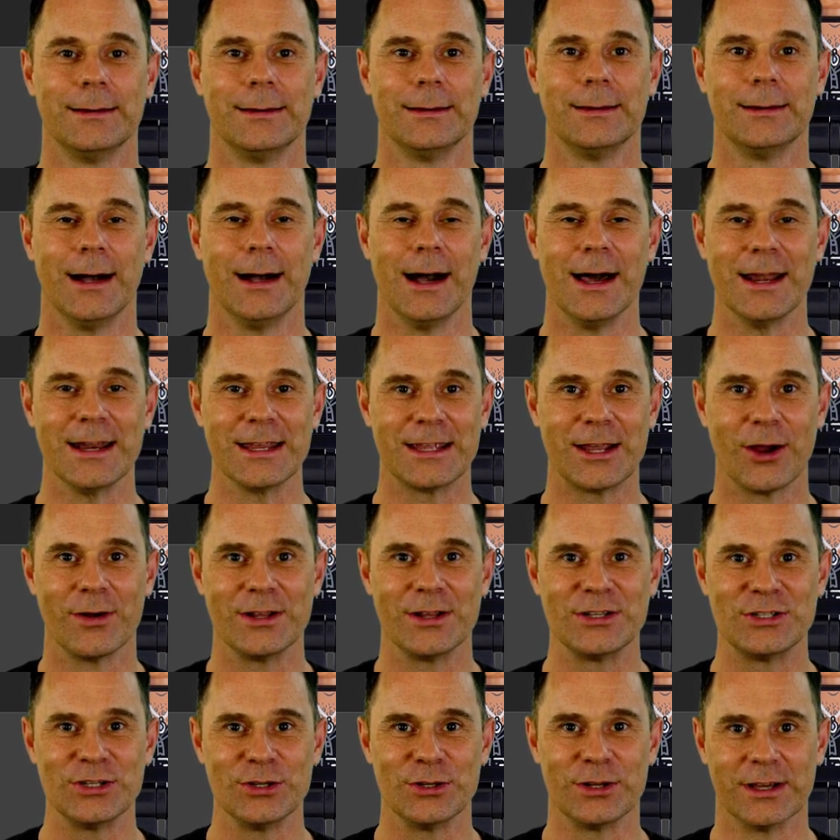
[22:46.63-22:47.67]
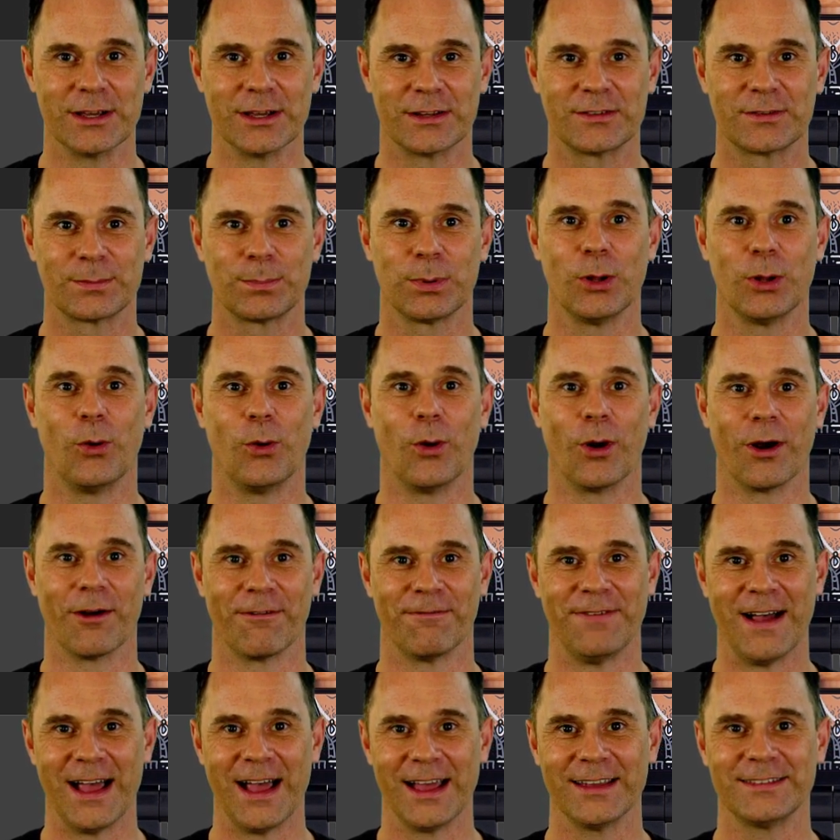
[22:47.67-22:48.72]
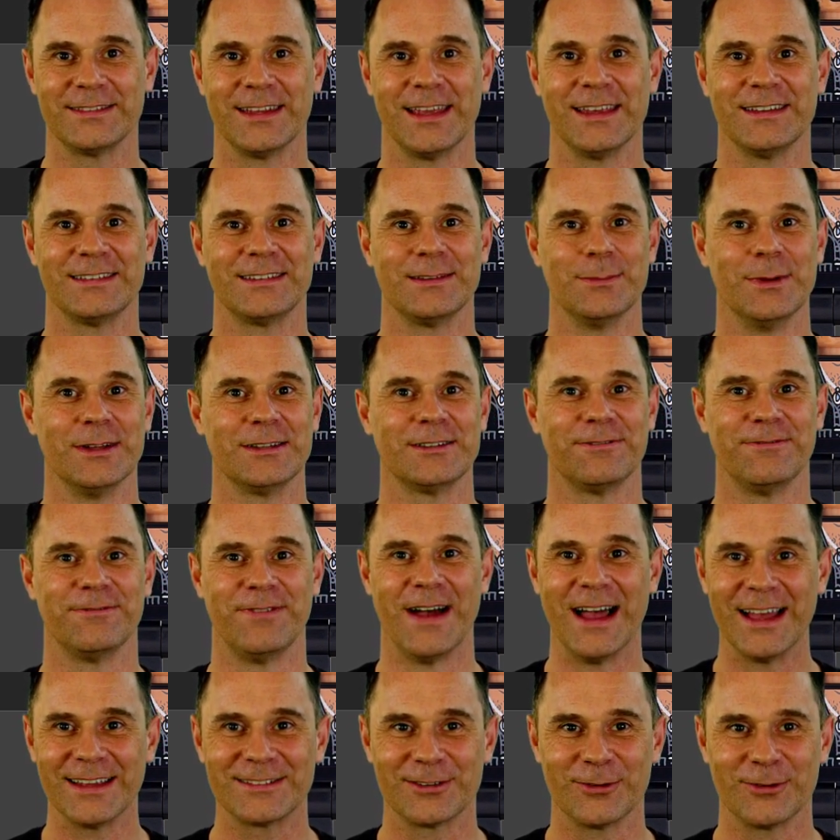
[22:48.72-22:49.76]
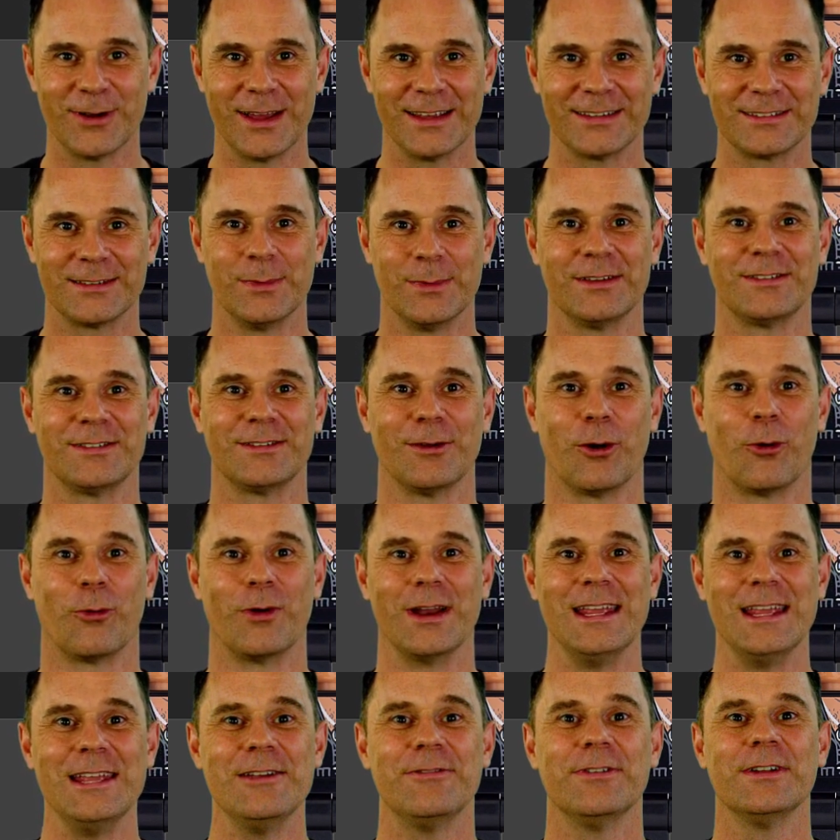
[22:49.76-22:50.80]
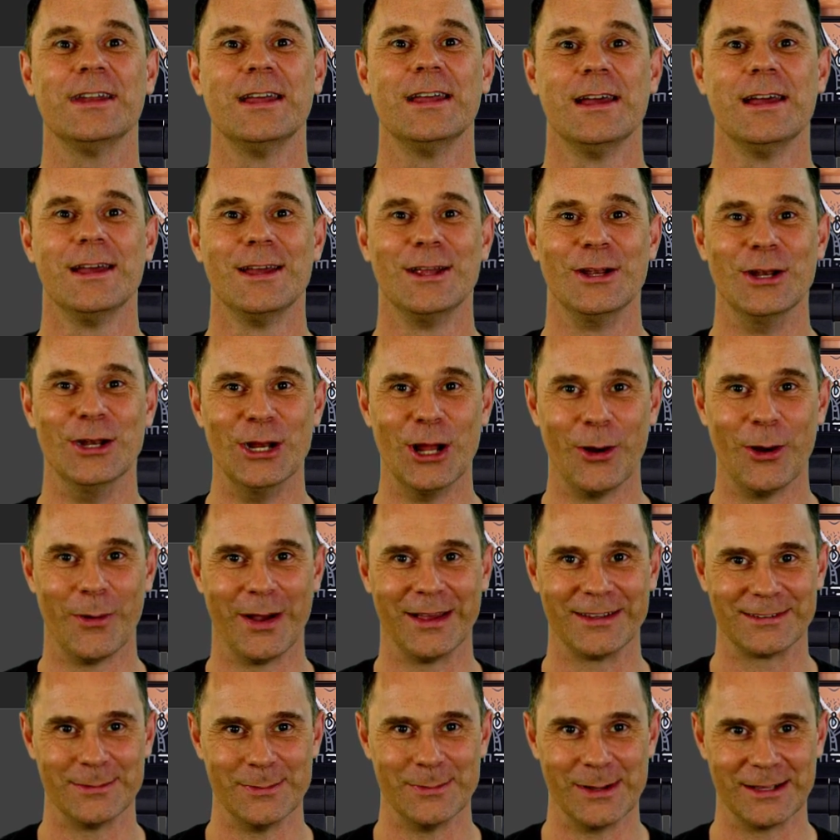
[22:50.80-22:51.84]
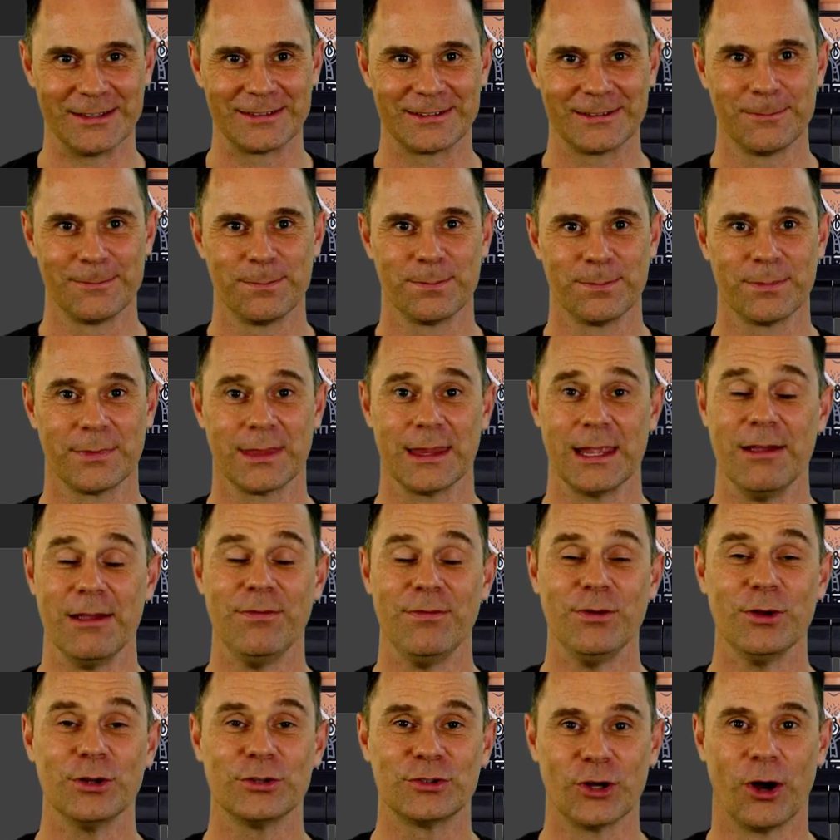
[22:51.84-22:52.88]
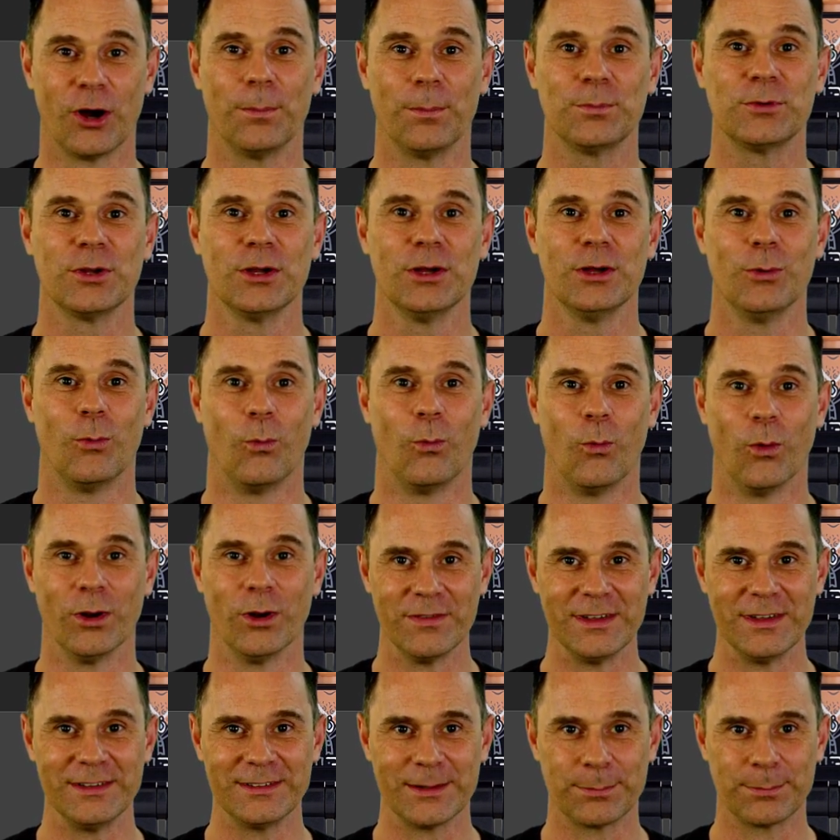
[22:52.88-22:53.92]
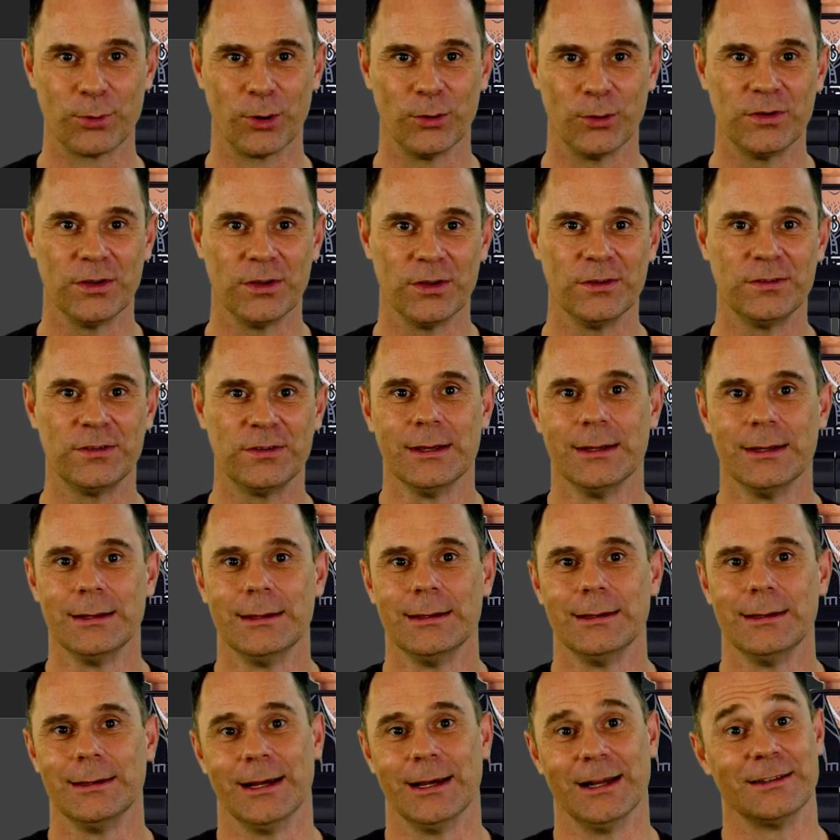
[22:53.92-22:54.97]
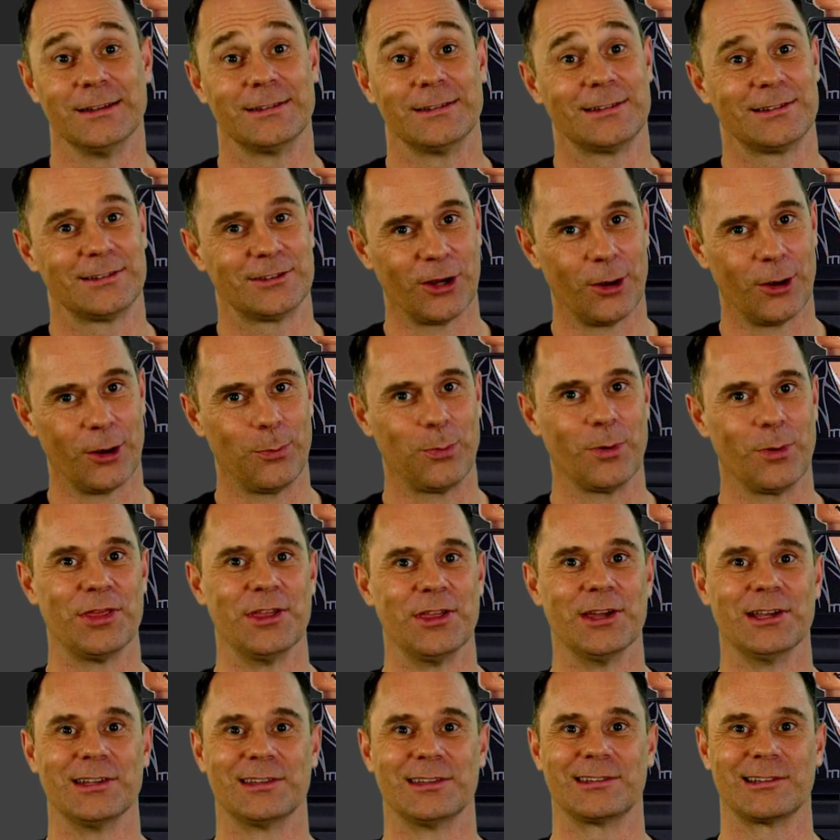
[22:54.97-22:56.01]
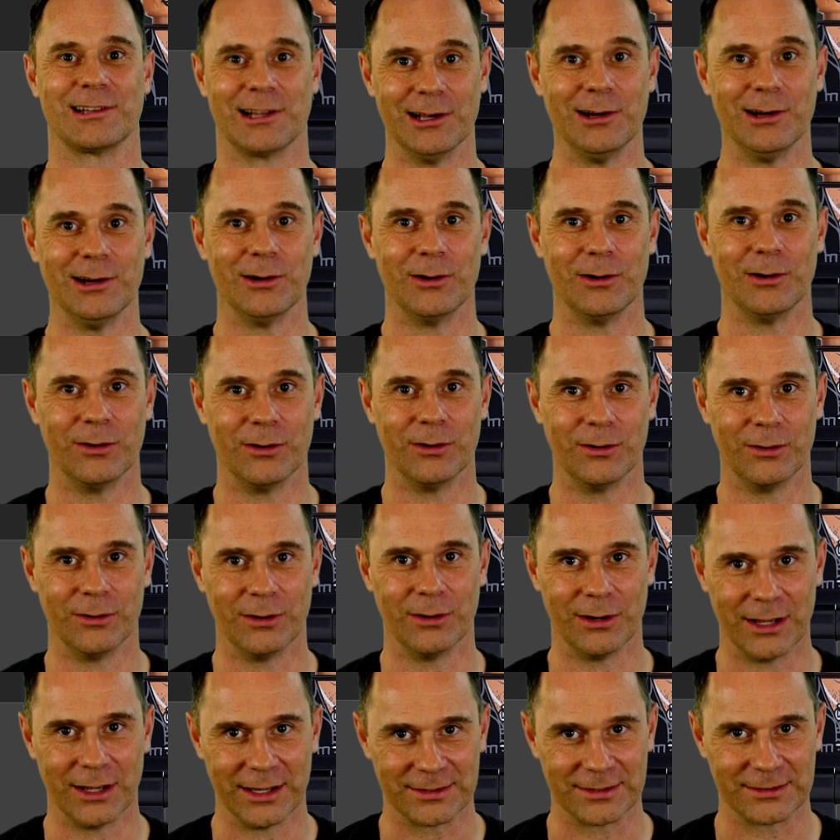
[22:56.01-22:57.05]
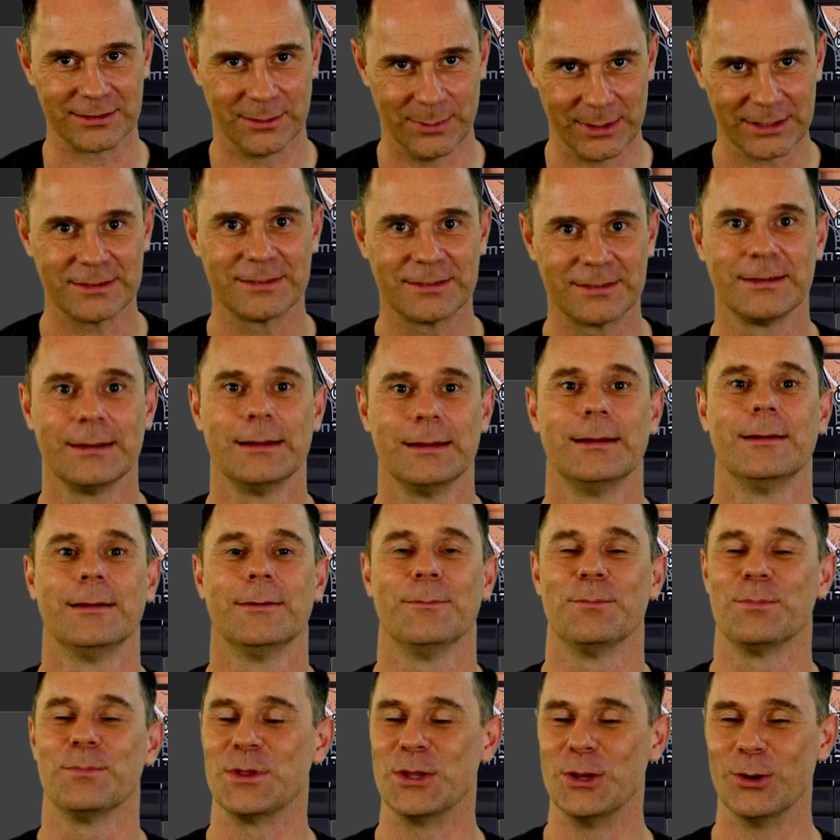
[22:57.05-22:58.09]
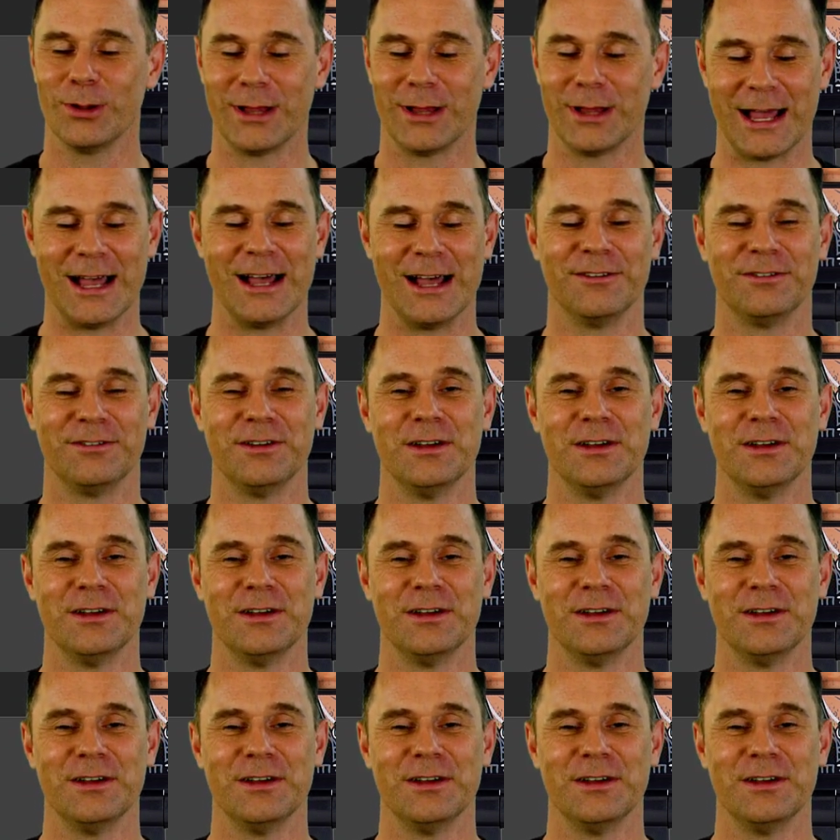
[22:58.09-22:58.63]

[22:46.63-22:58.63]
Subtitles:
I'd encourage you to explore fast estimates, faster estimates, or even no estimates. If you adopt one of these approaches and stop with the slow estimates, you'll have